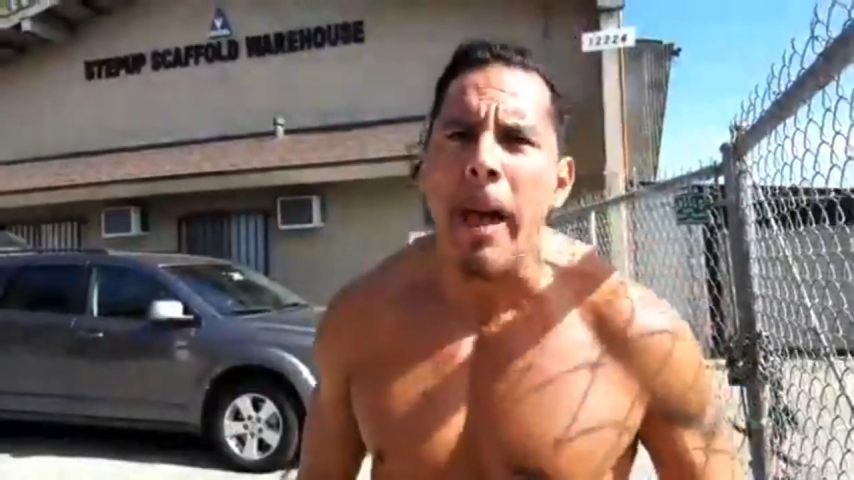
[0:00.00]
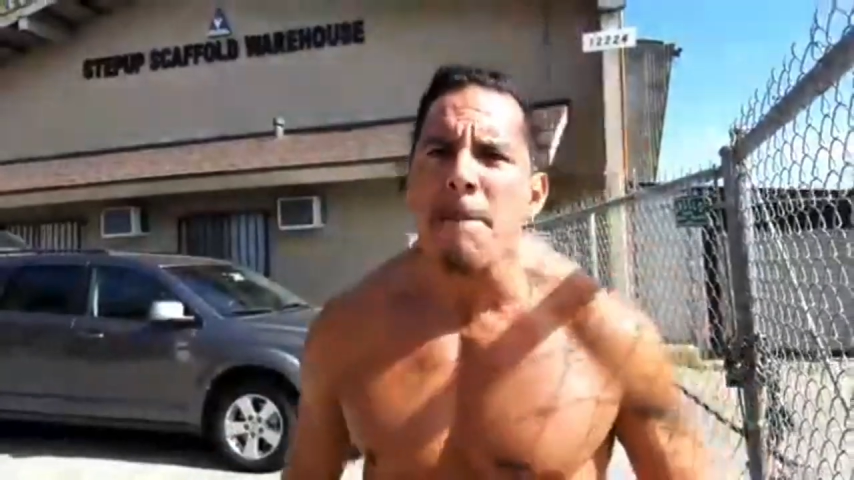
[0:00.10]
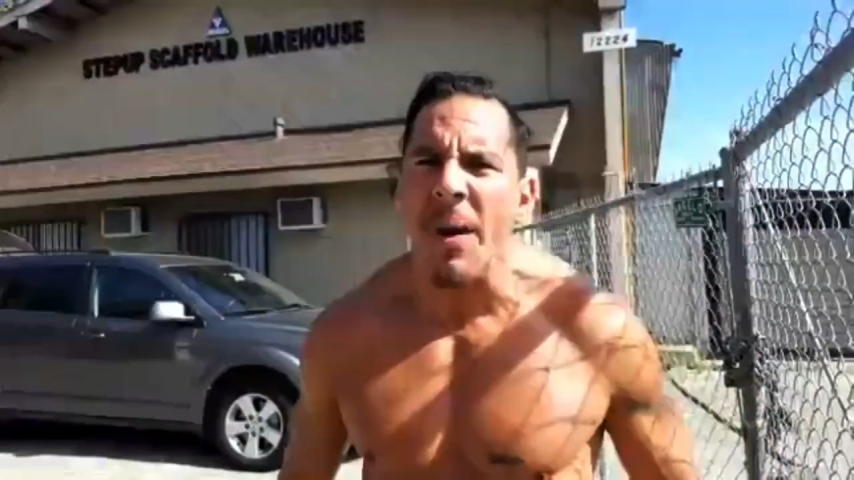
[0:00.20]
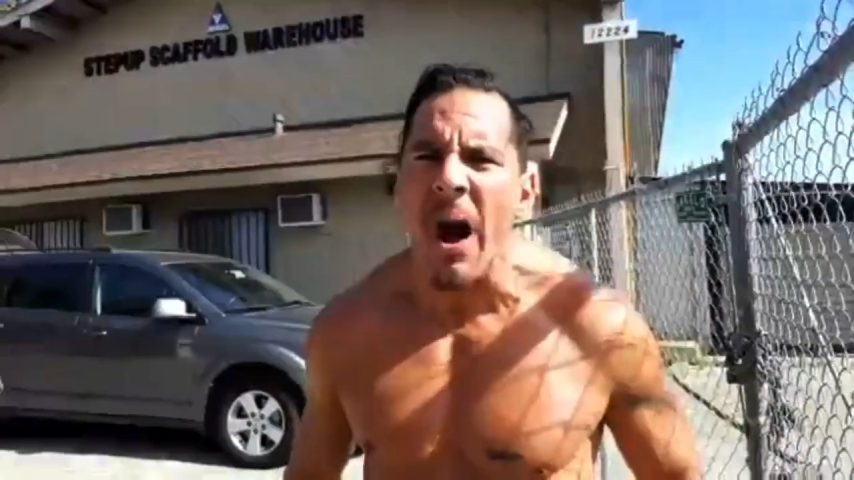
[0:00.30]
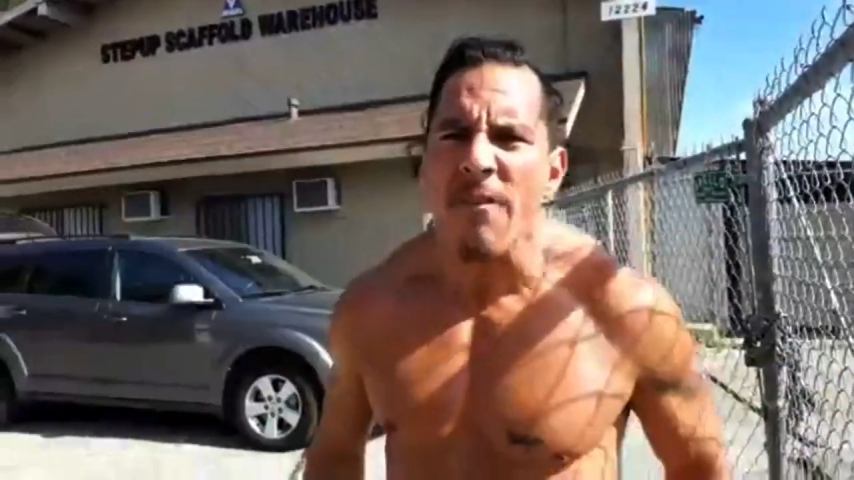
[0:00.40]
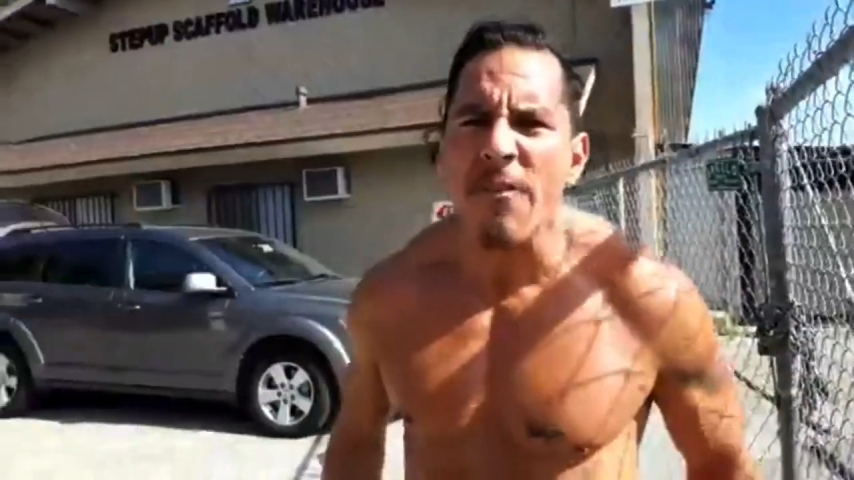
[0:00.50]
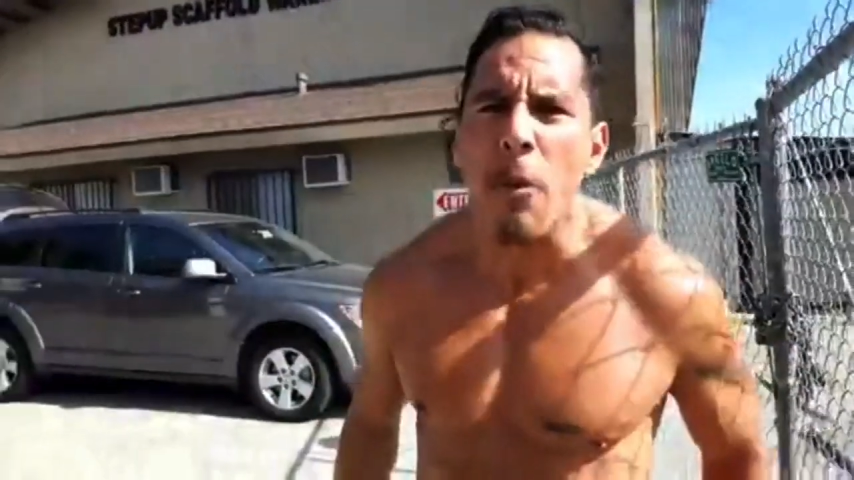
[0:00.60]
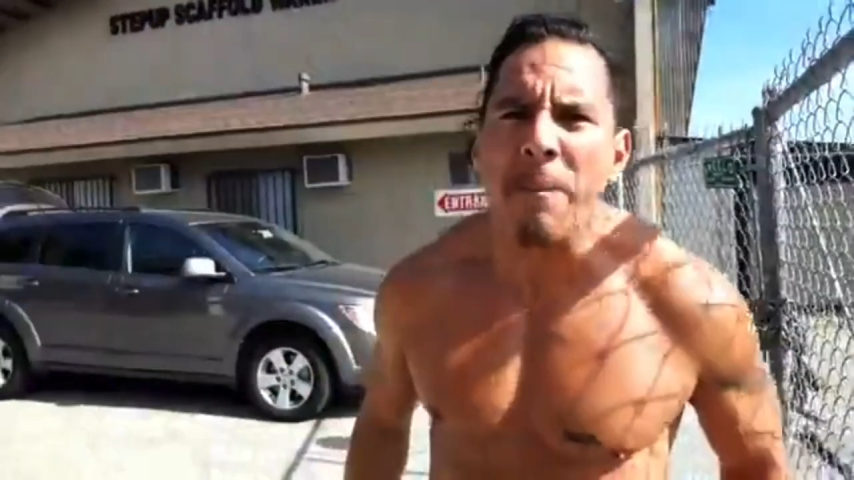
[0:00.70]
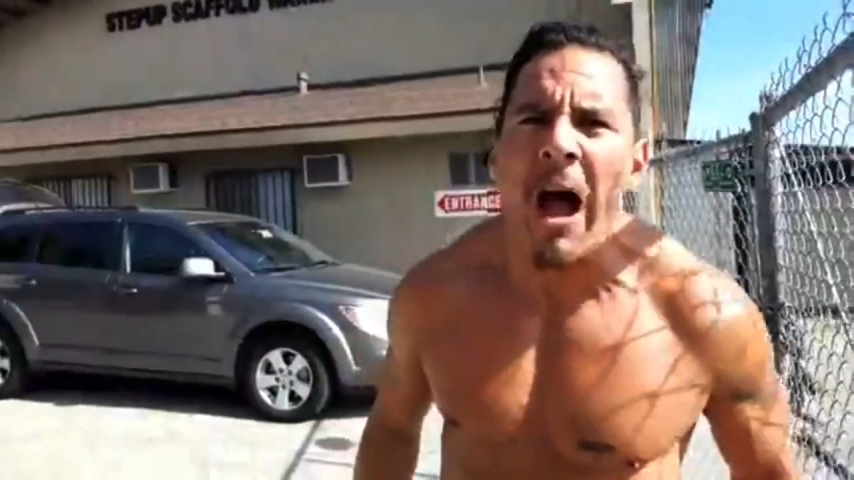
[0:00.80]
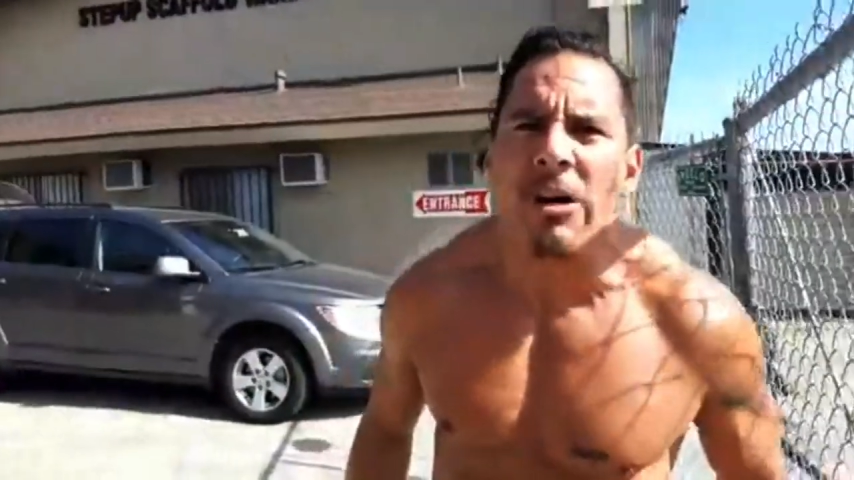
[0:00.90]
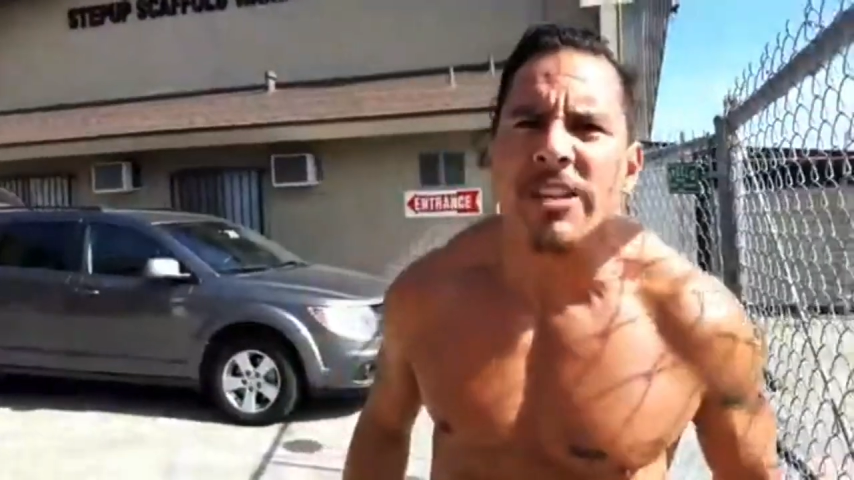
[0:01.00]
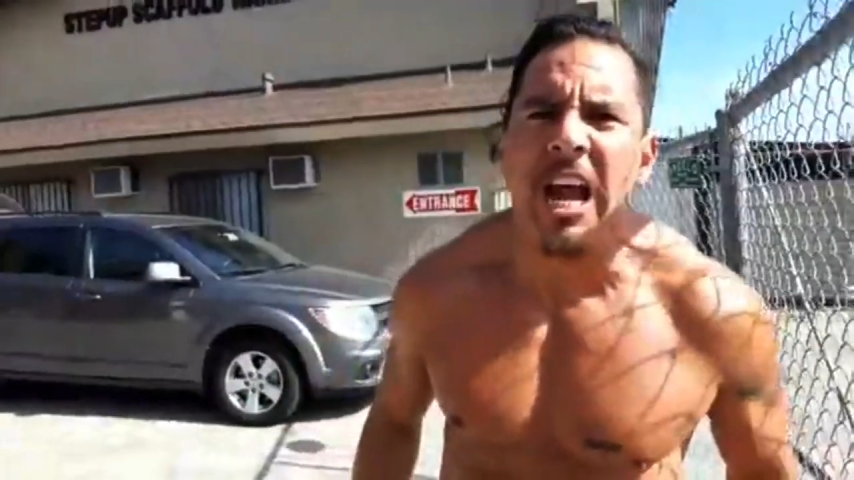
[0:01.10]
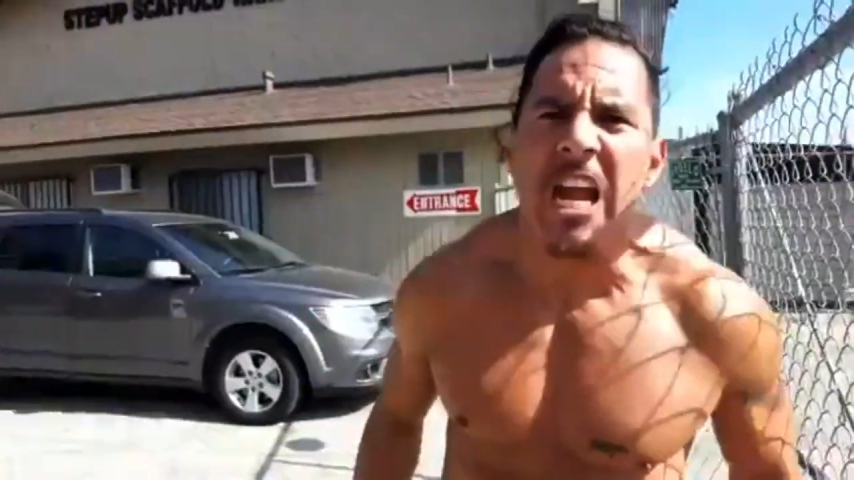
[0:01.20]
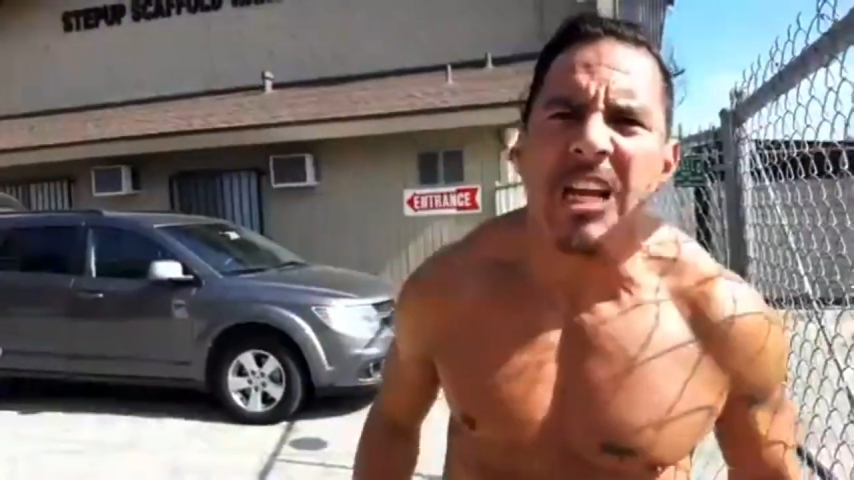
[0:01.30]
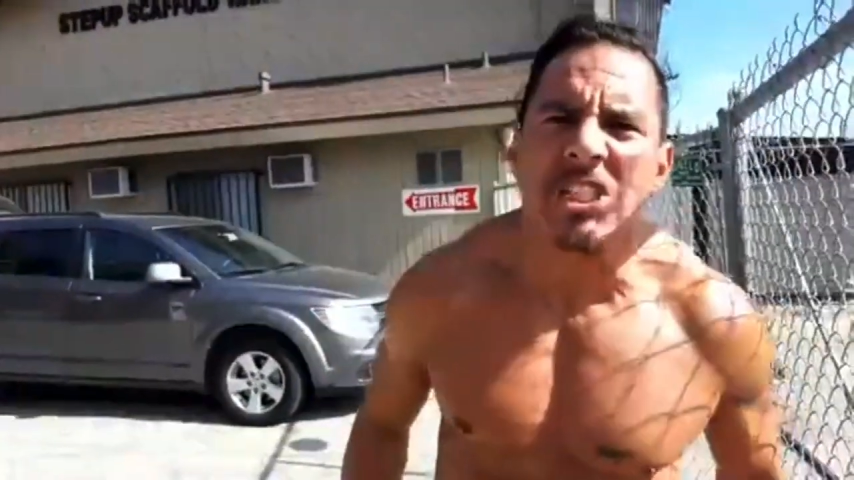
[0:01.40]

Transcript: Pound for pound that he's